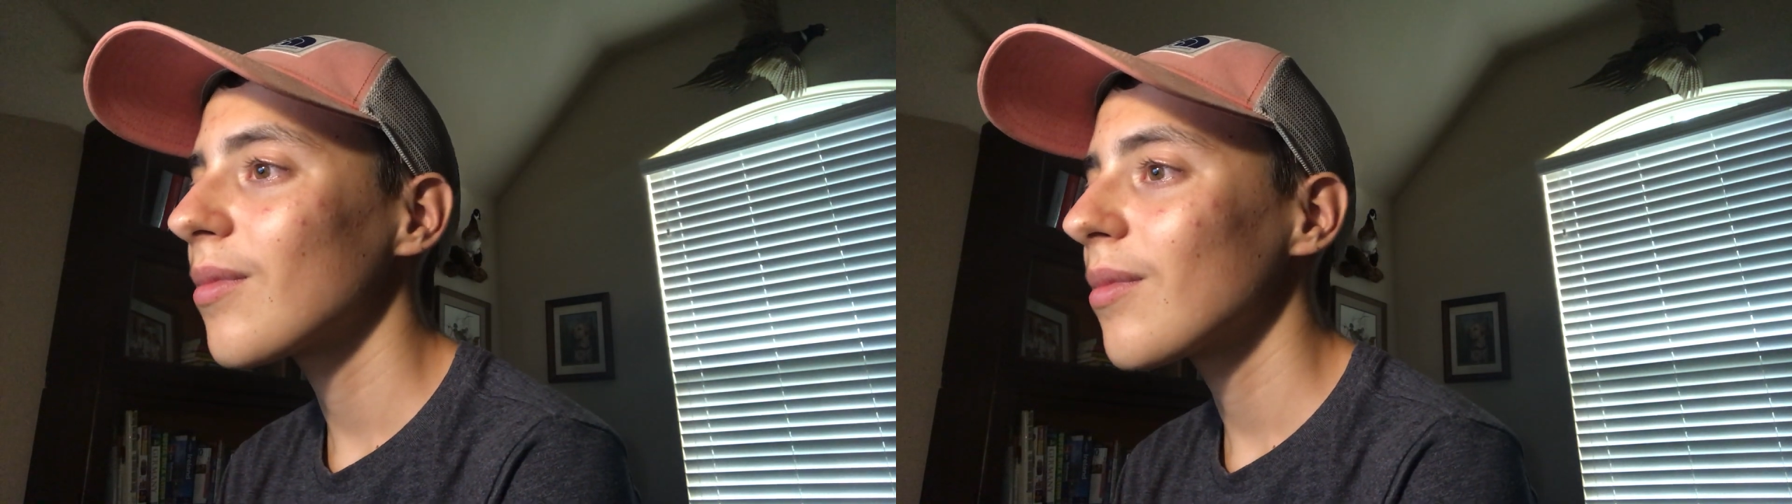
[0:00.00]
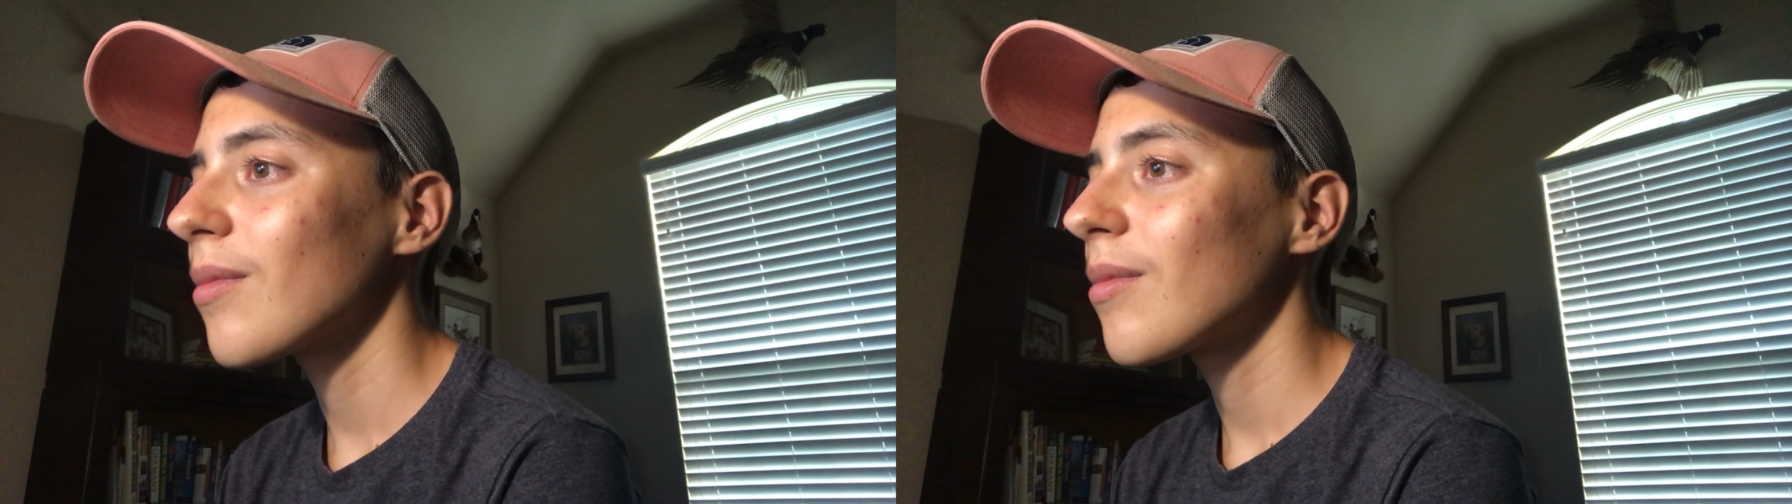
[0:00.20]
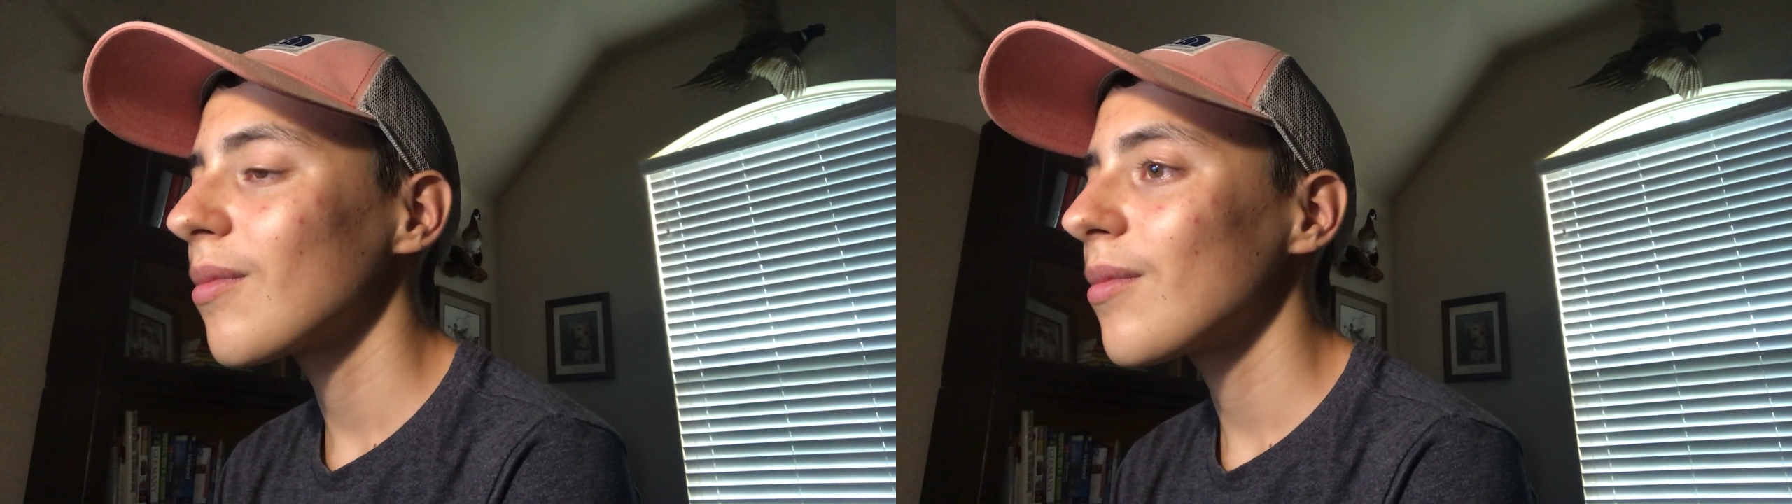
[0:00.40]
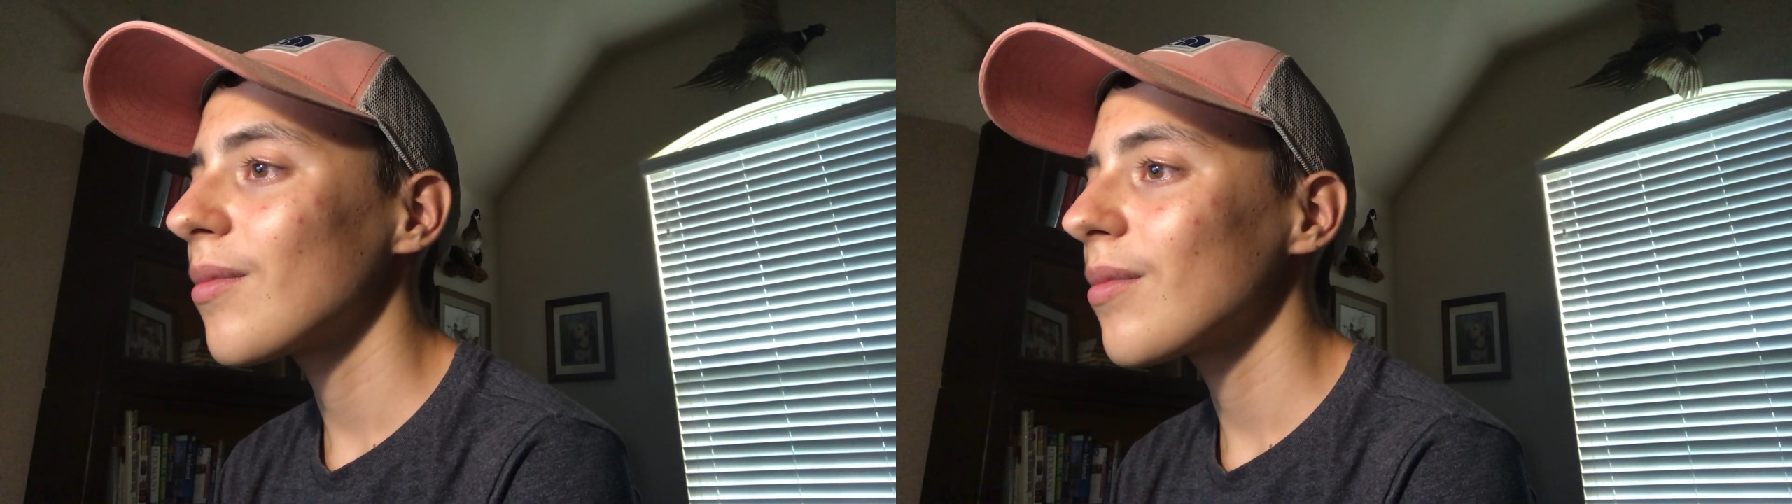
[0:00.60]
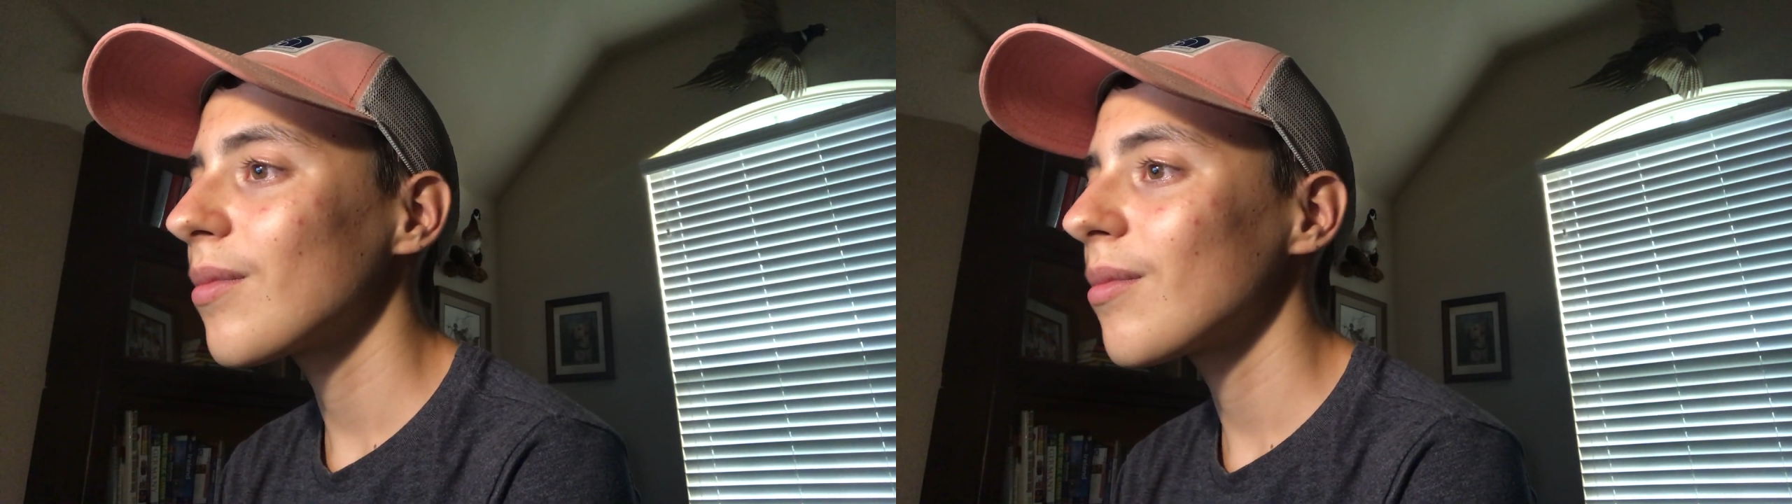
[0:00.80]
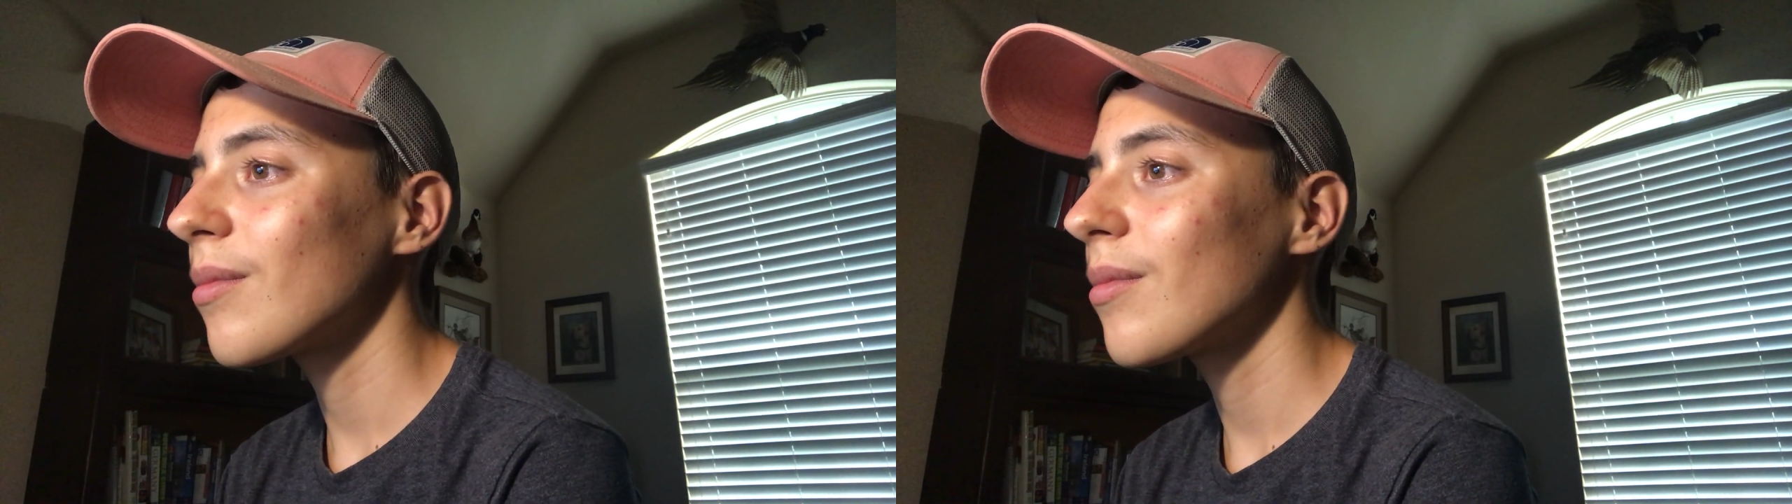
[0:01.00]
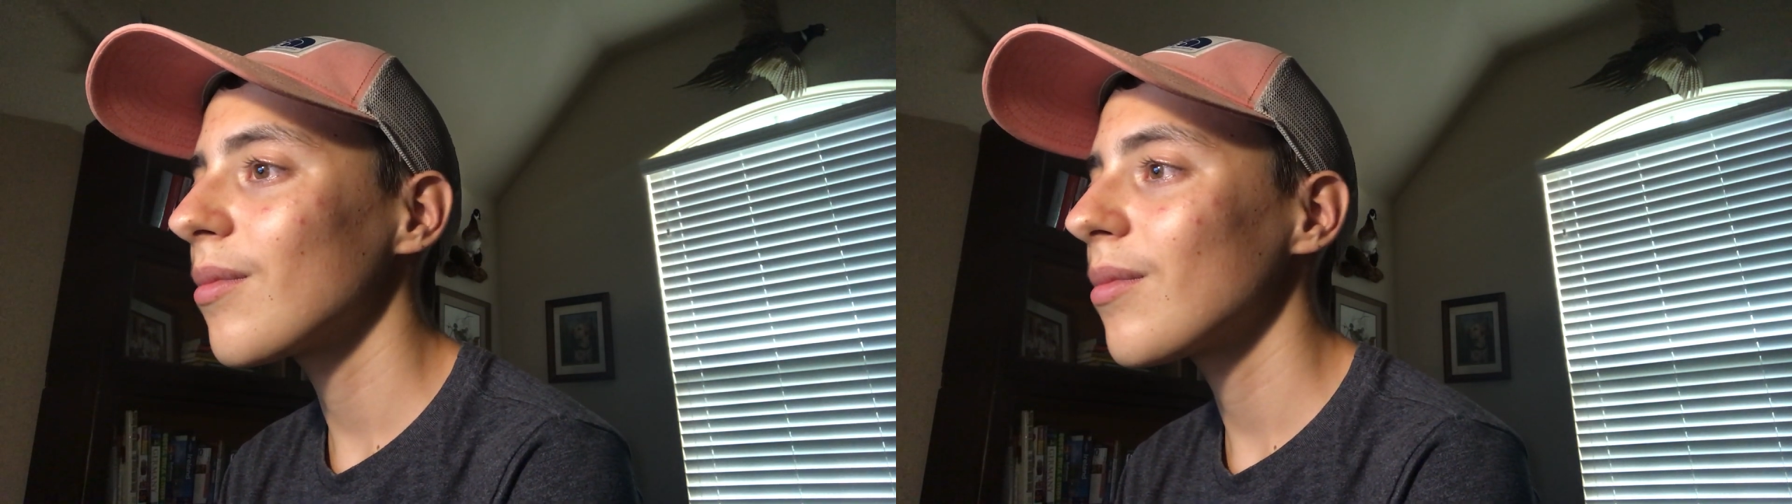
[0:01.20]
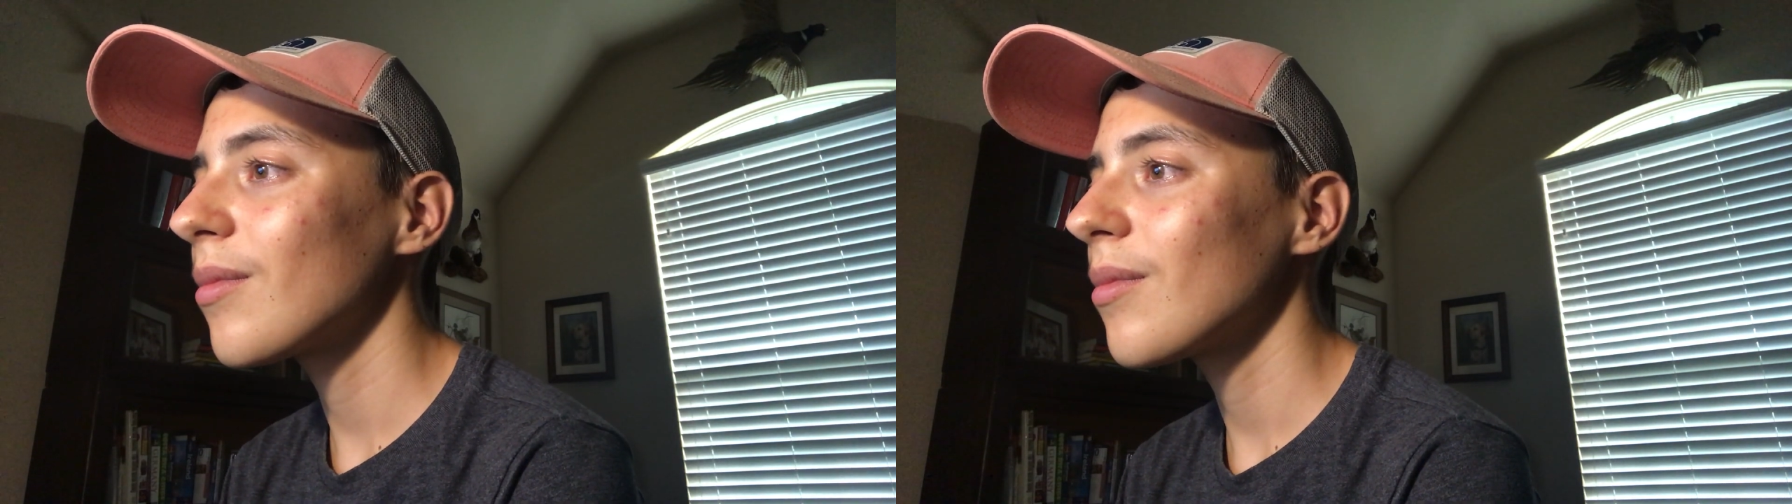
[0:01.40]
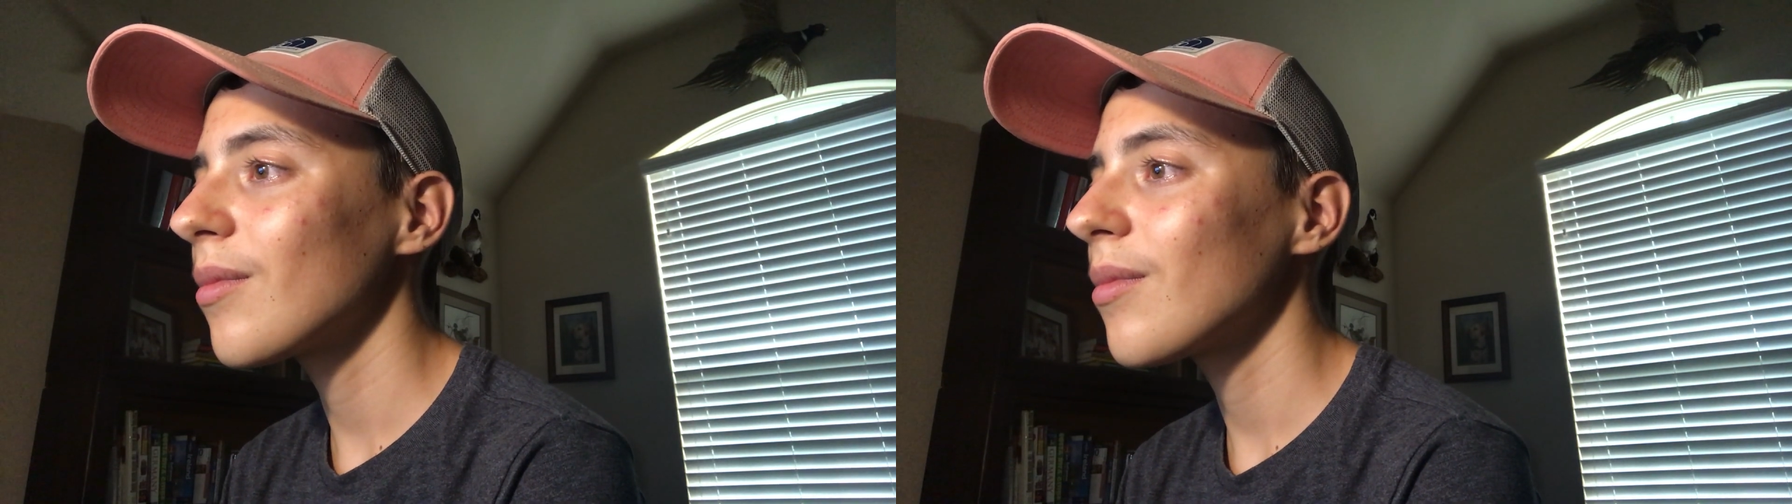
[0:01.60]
and I'll be sure to give it the 4K